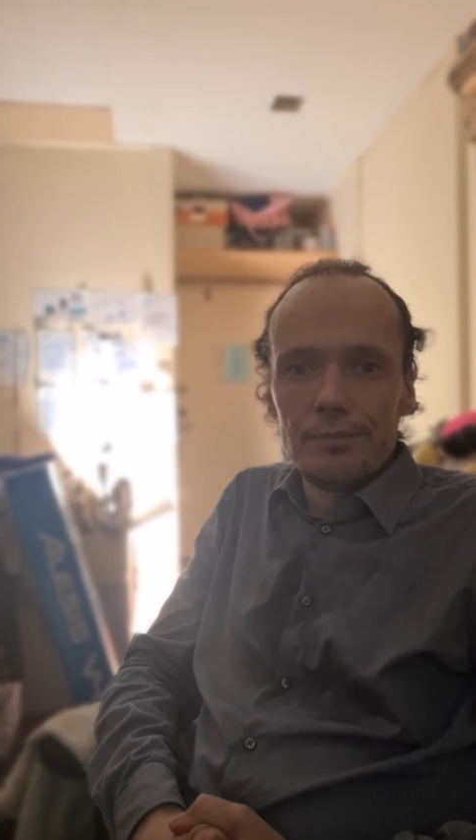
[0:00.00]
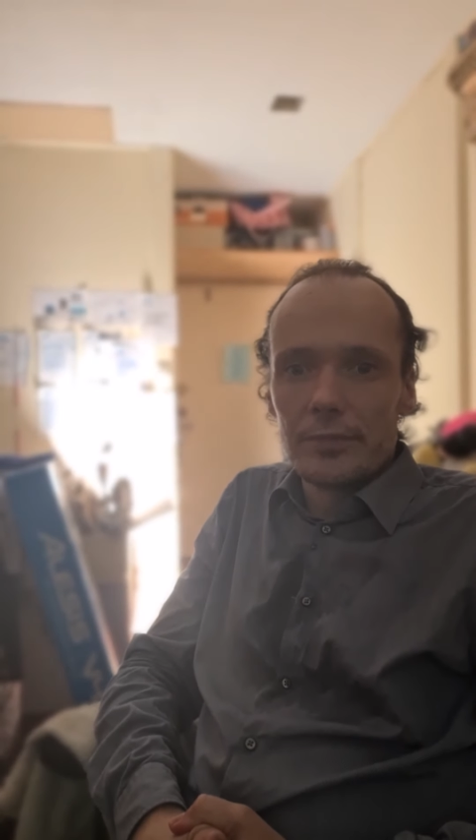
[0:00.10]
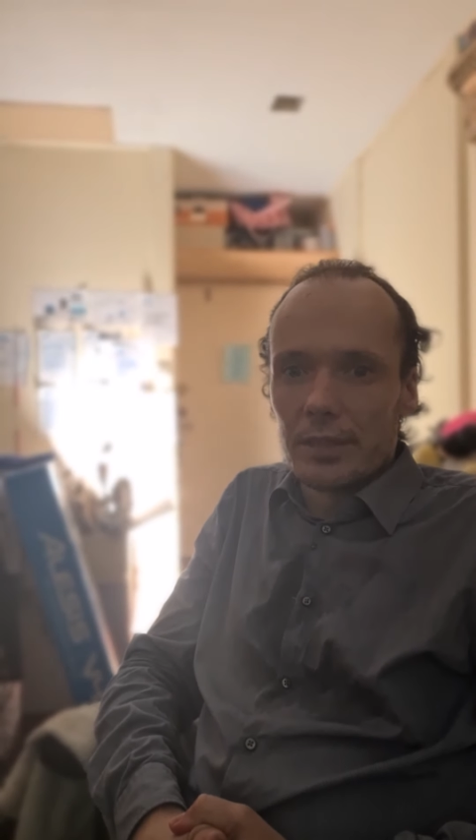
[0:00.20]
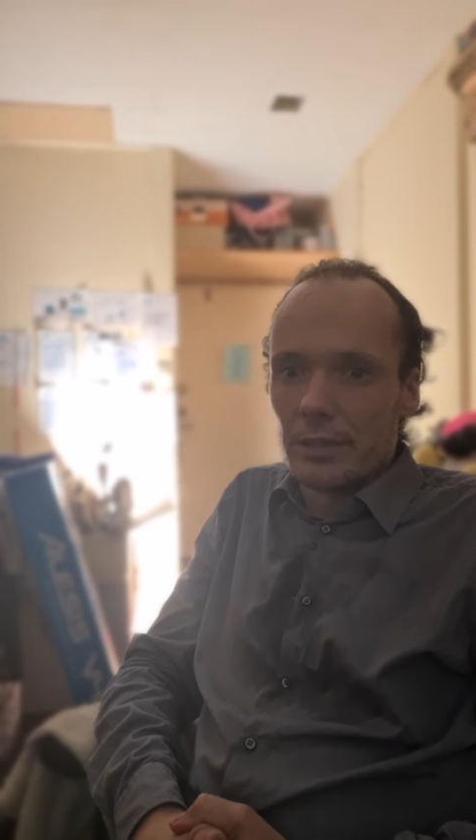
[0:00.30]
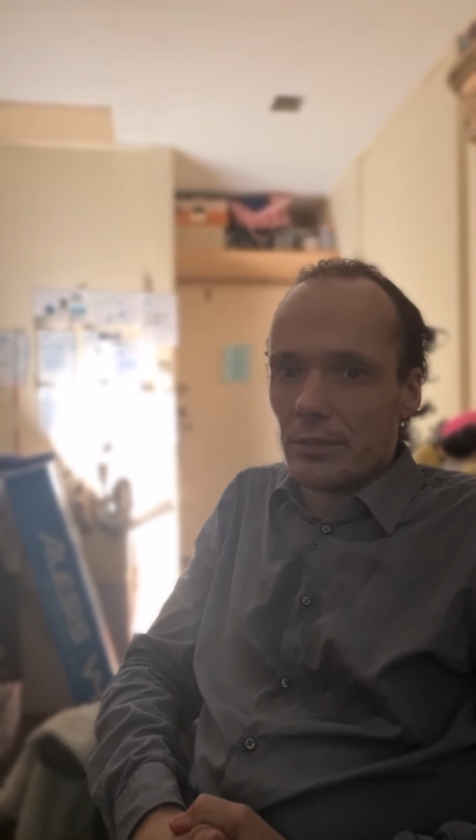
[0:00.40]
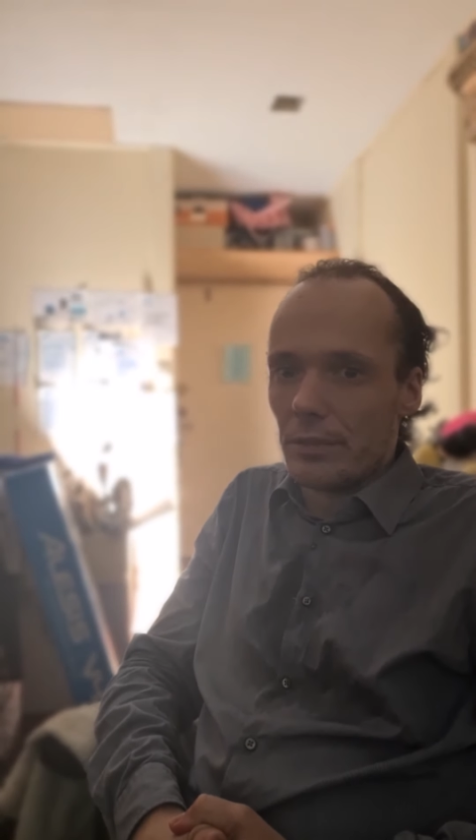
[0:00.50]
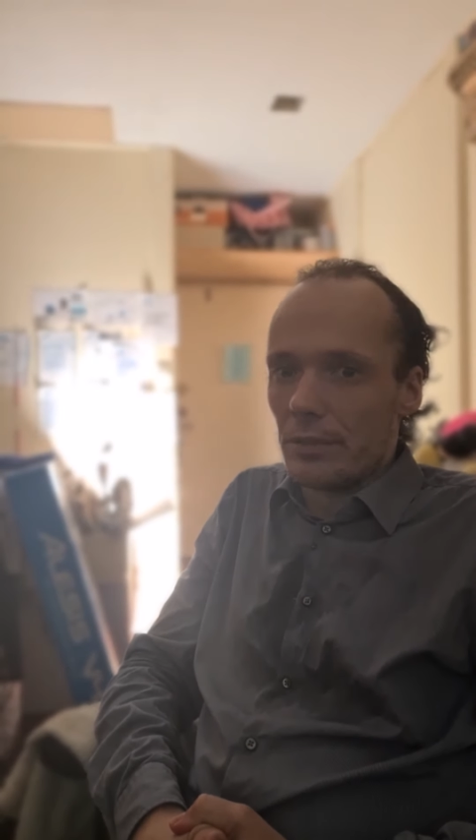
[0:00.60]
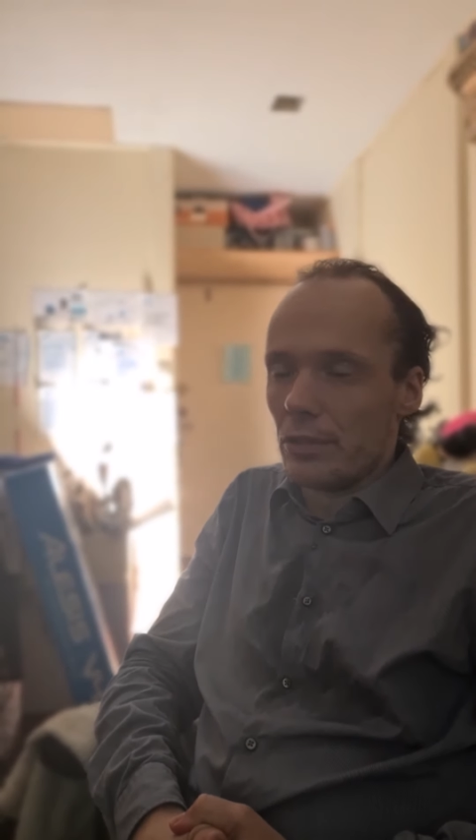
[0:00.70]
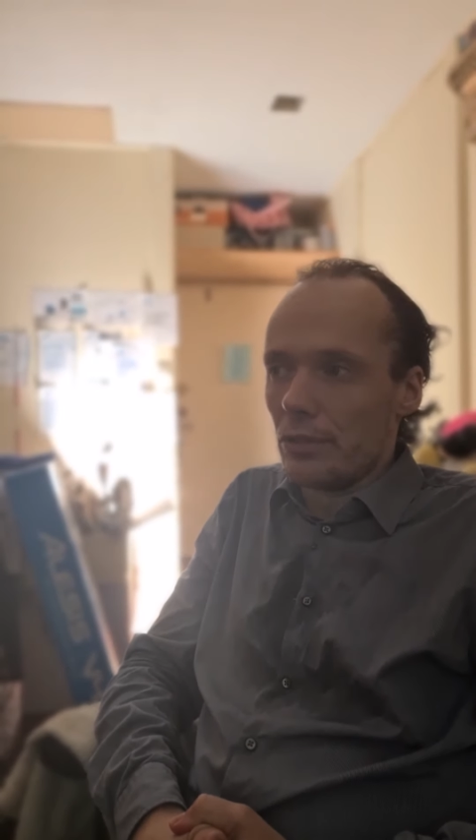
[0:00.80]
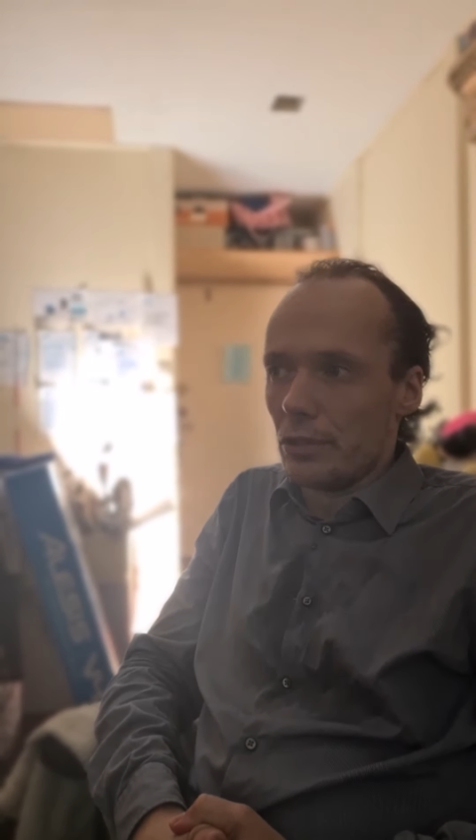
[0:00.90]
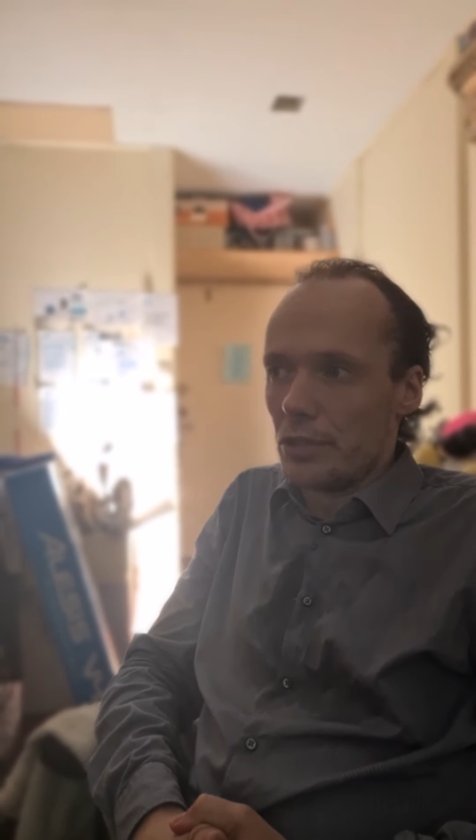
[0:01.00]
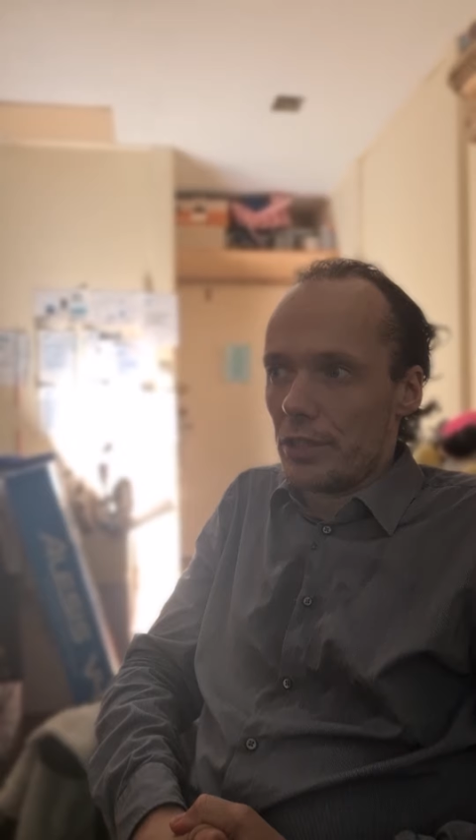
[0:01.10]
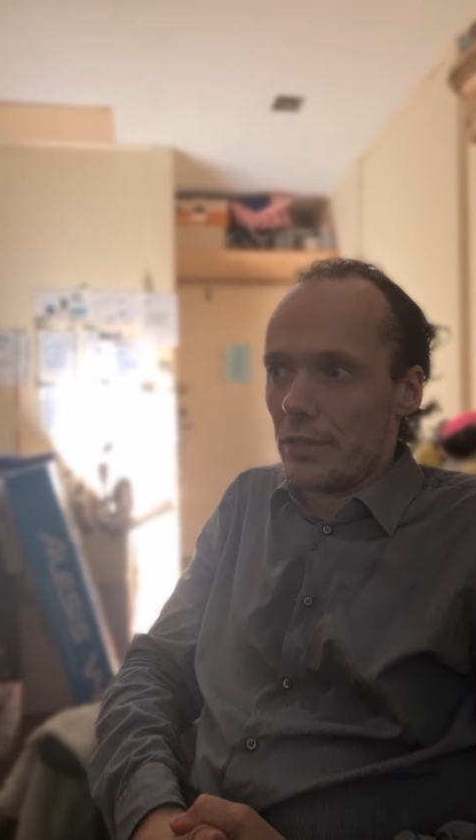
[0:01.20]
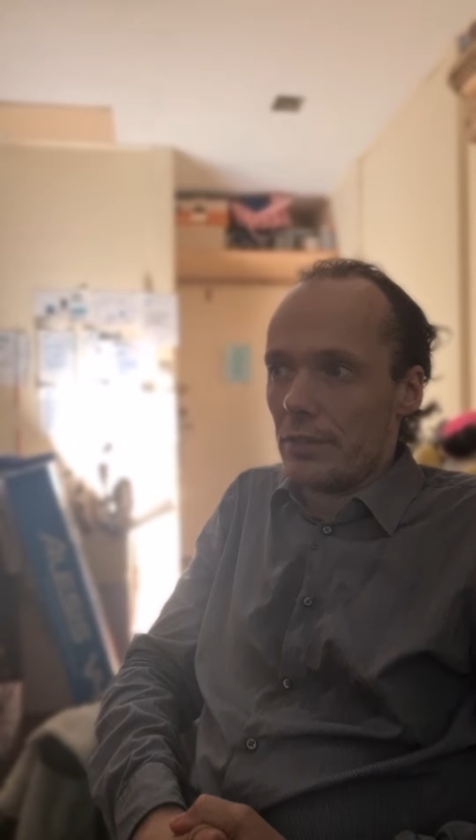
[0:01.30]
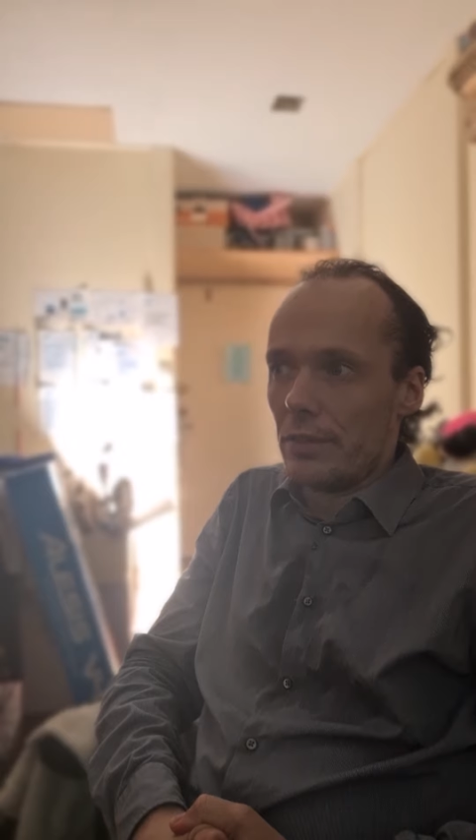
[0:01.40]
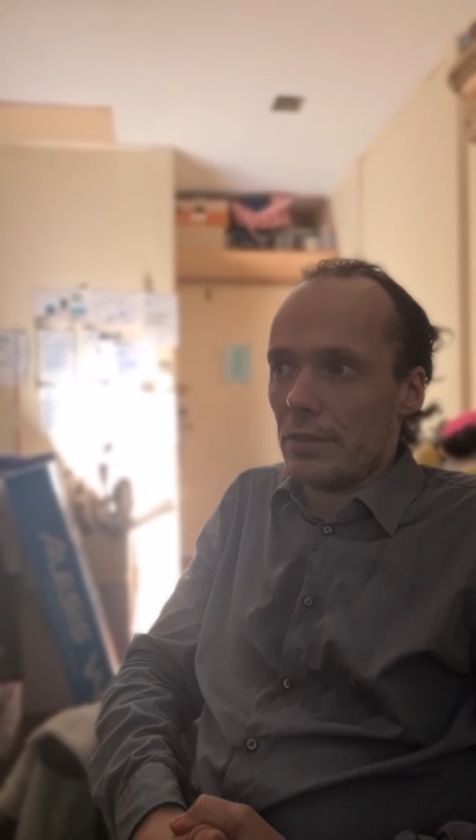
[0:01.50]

That is acknowledging